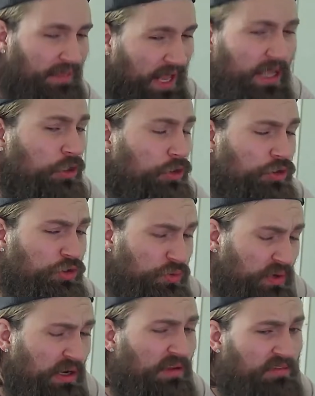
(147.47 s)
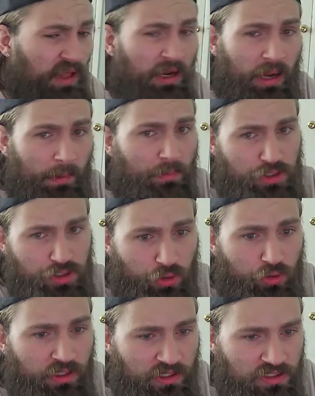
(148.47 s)
That could create a lot of
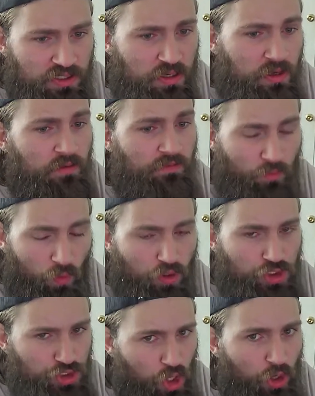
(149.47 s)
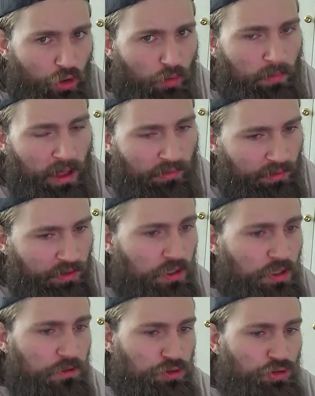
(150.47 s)
opportunities for Sean O'Malley
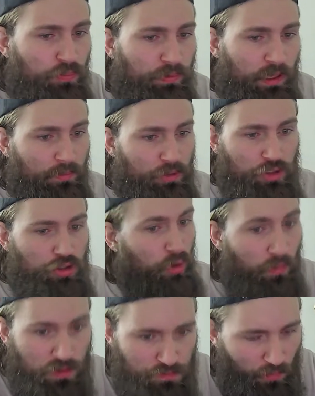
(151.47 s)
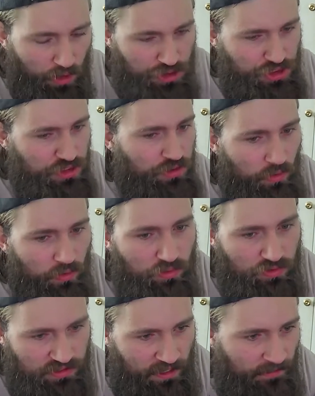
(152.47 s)
to be able to throw his punches, all
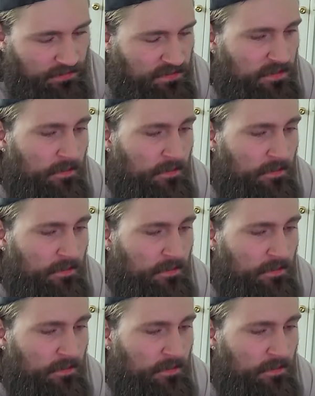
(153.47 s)
those things.